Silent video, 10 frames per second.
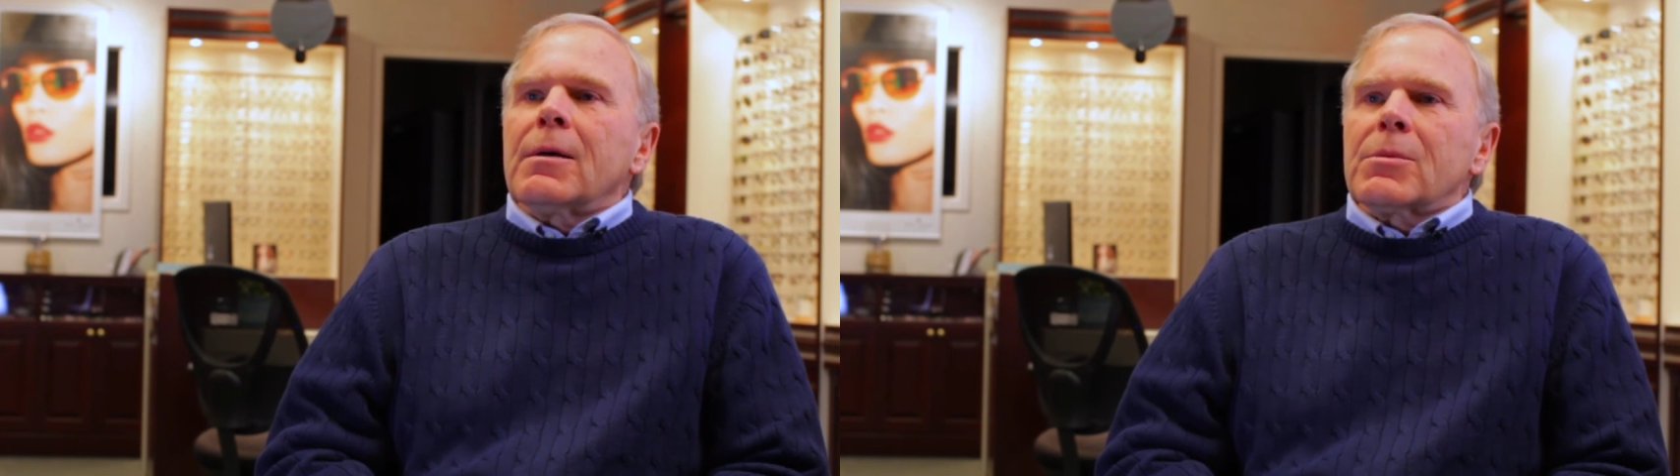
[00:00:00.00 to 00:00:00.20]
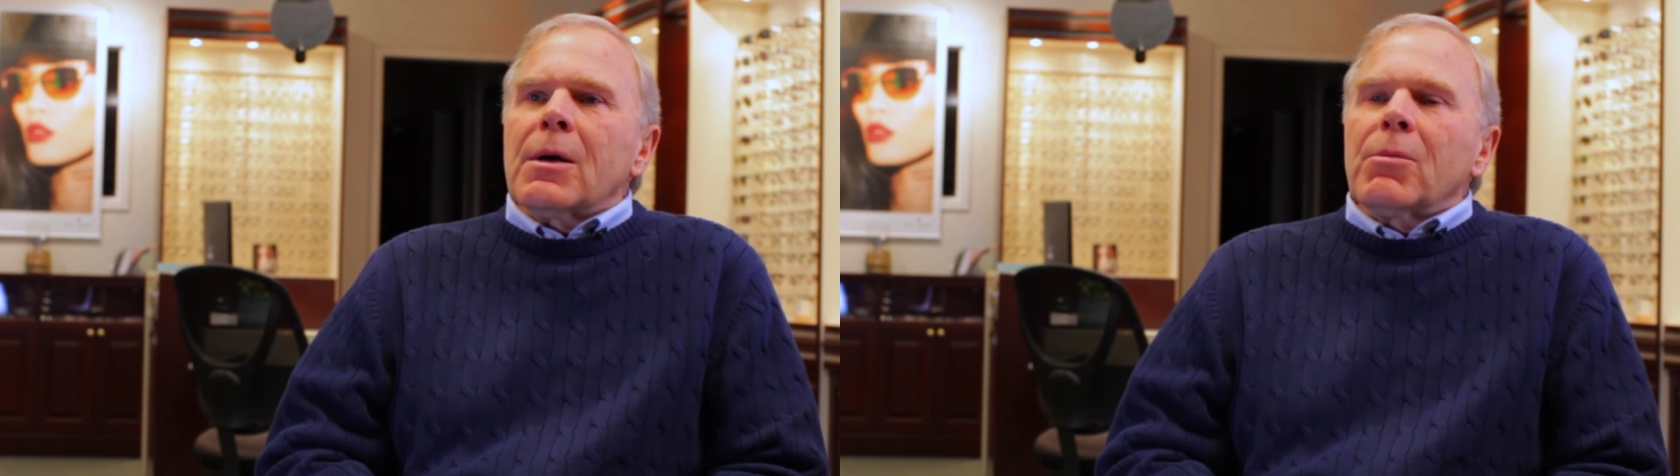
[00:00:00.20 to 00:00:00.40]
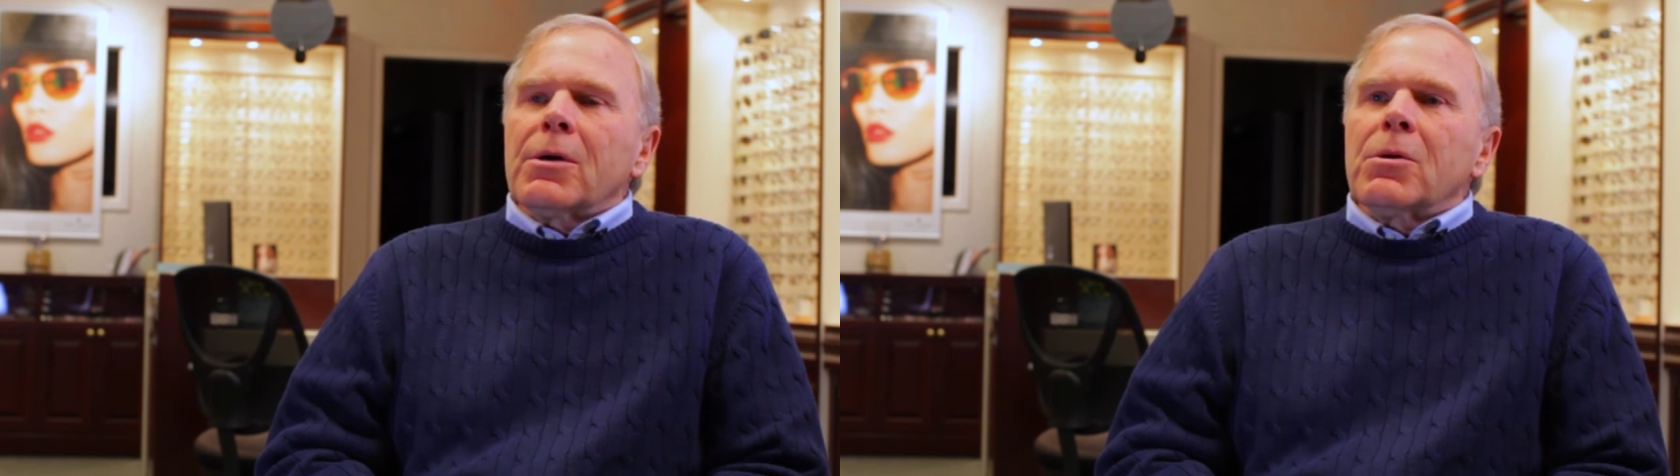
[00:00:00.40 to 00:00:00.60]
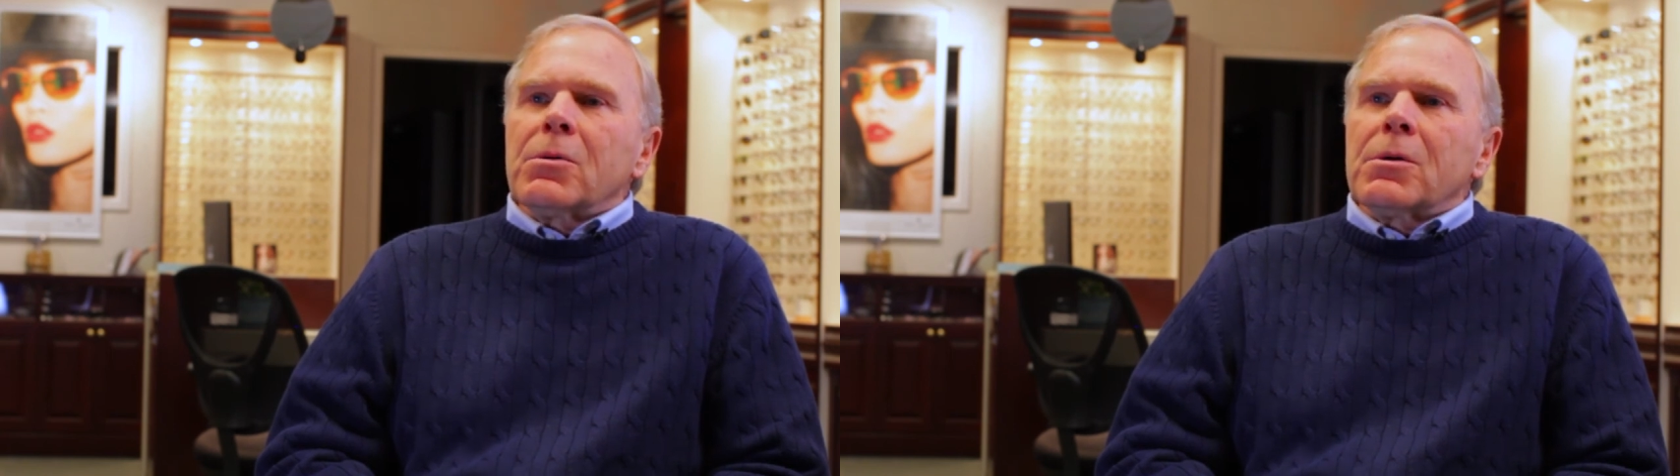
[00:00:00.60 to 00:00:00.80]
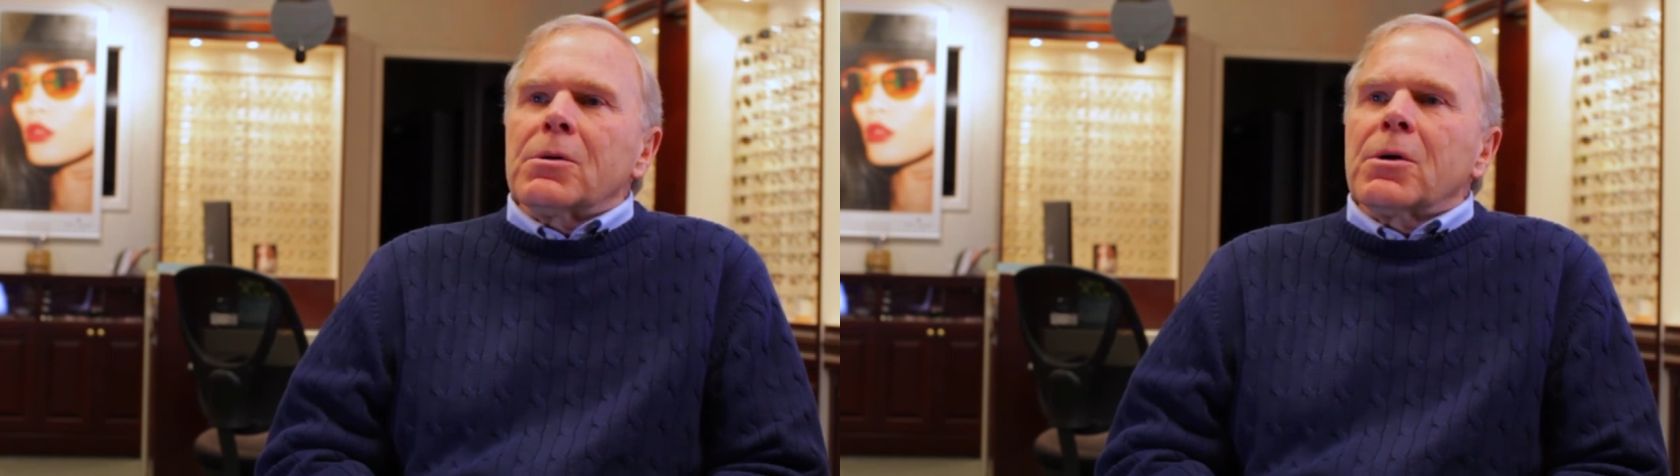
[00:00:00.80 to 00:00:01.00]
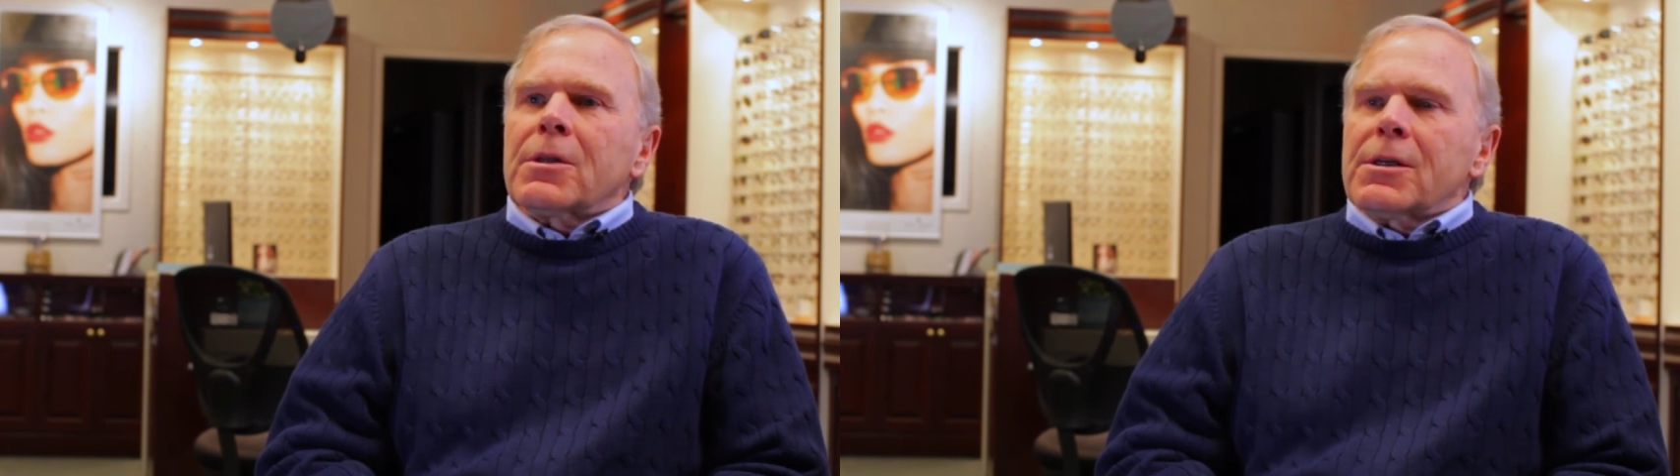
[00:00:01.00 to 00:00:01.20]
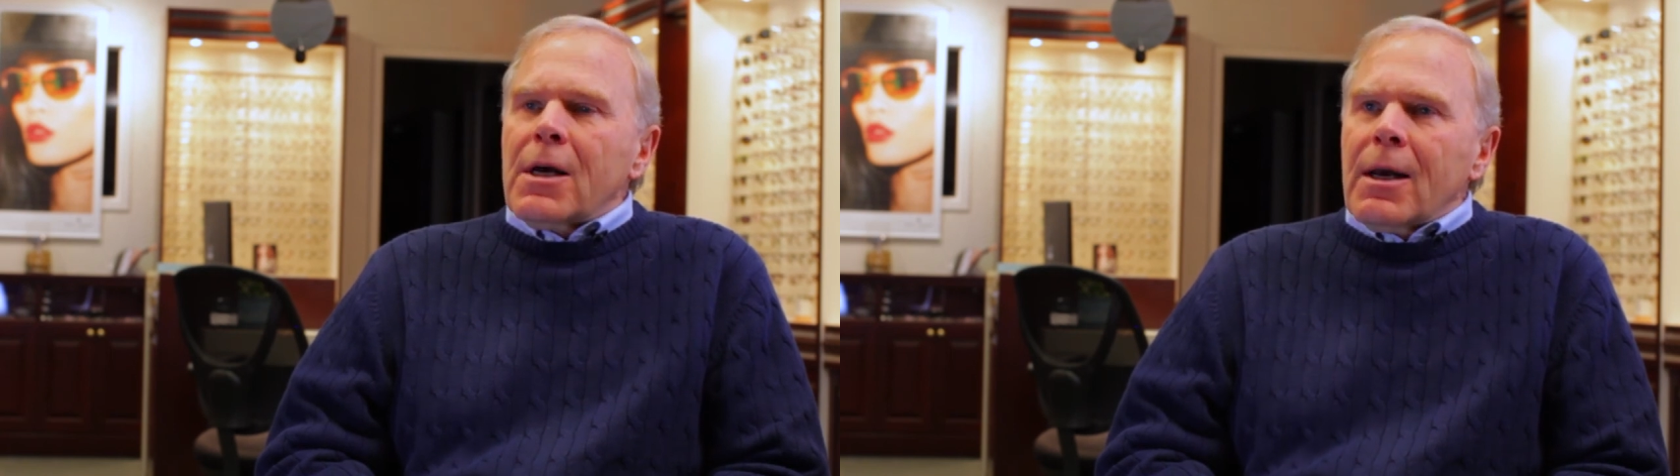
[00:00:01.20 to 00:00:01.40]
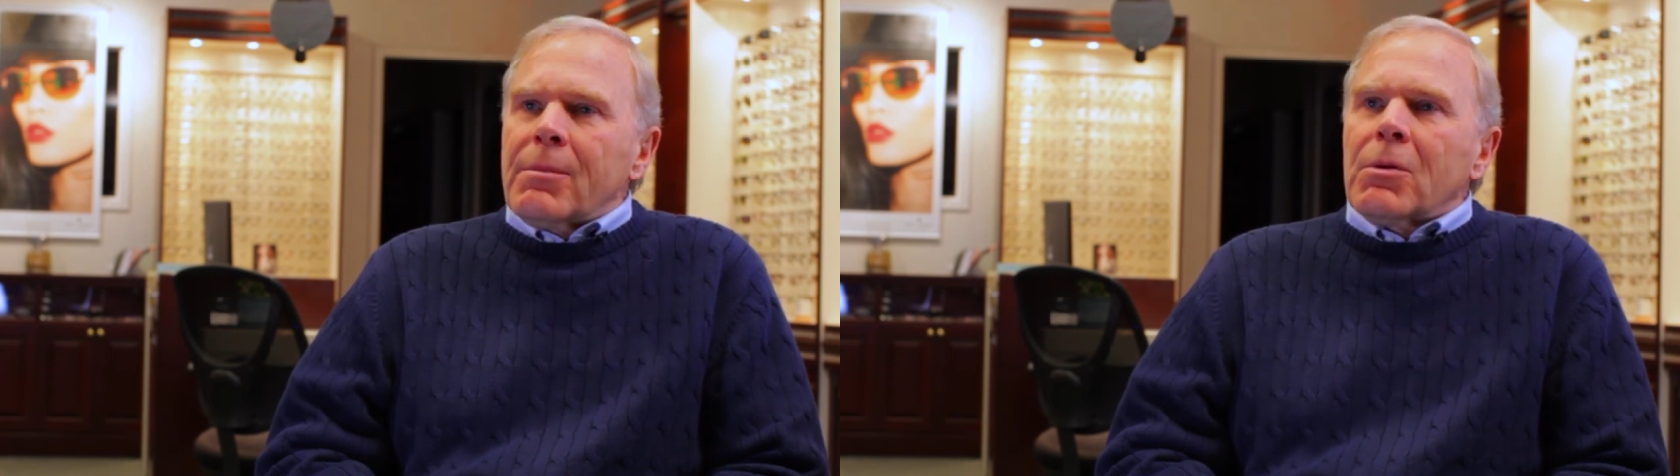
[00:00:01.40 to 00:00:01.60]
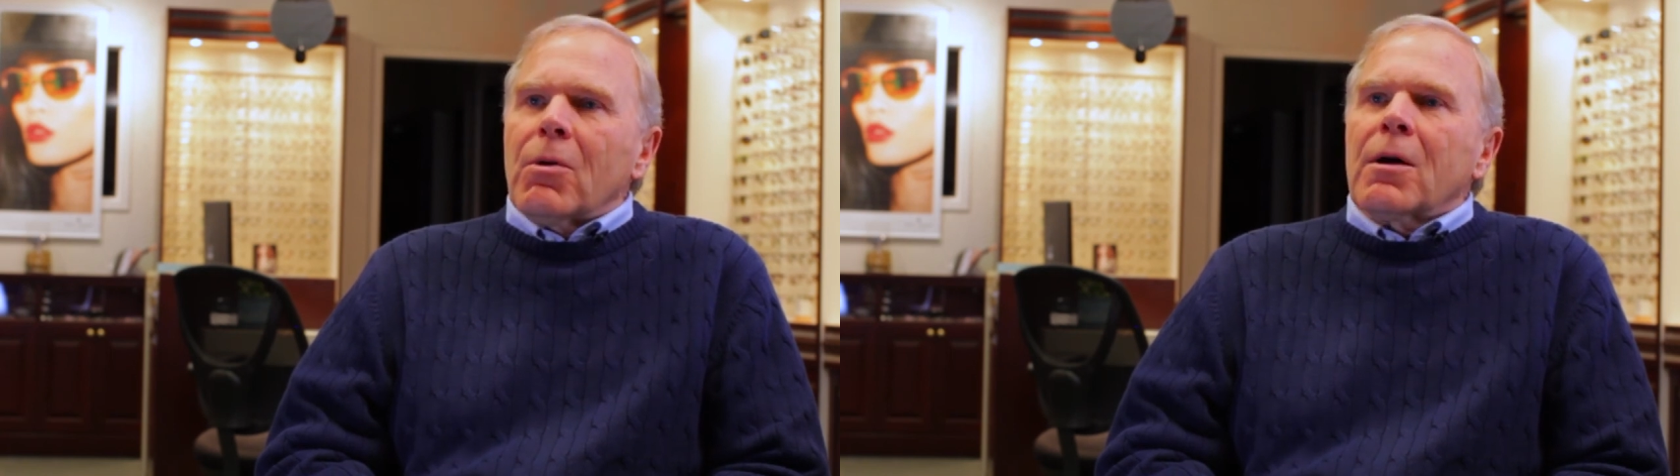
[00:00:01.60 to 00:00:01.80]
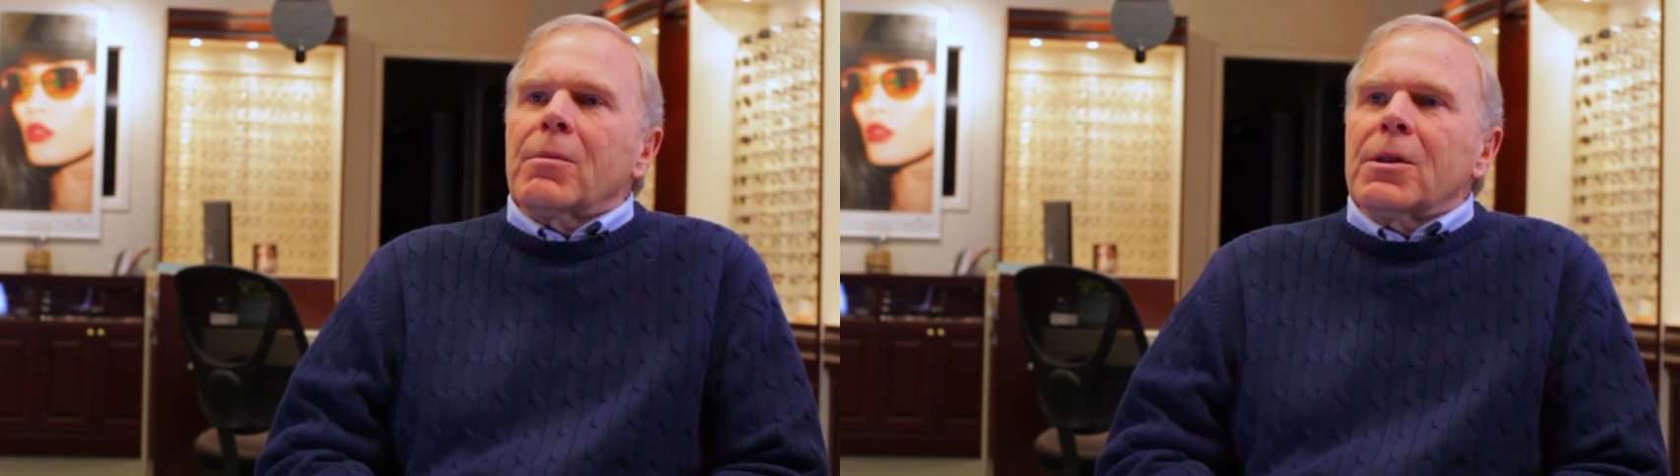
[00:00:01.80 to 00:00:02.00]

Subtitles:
someone who took the time to walk me